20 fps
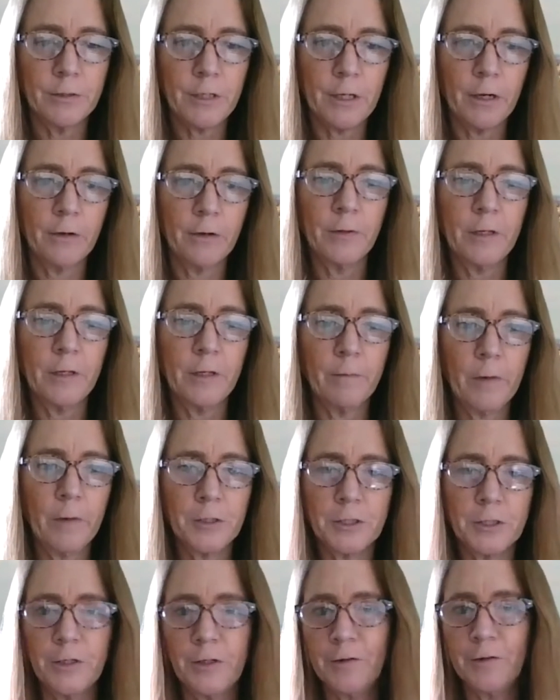to own the
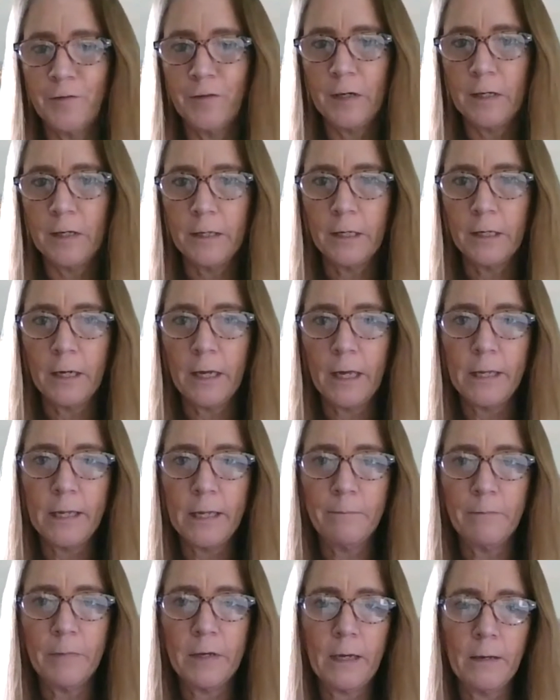emotion you're feeling and
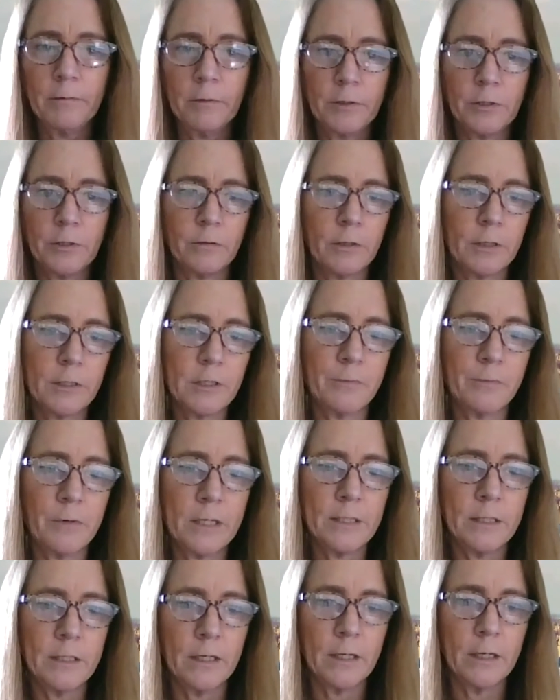then be able to
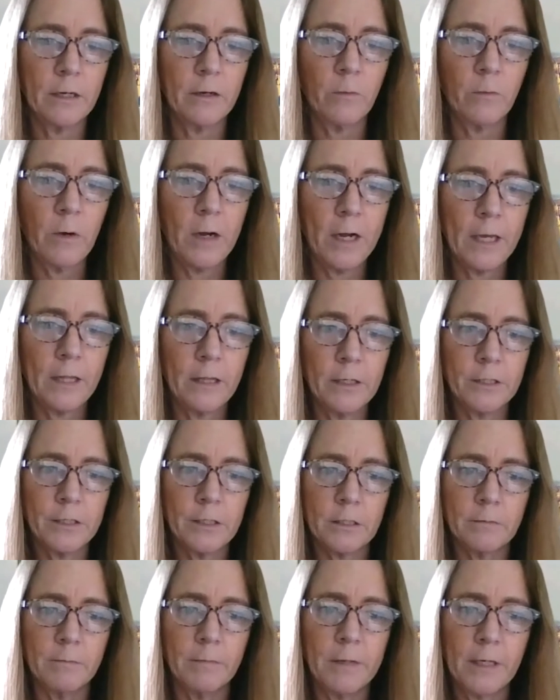express it in a way that
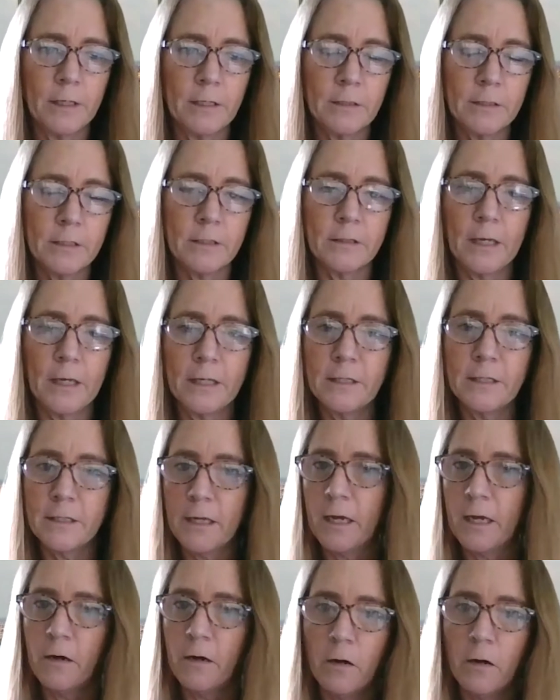just means they say,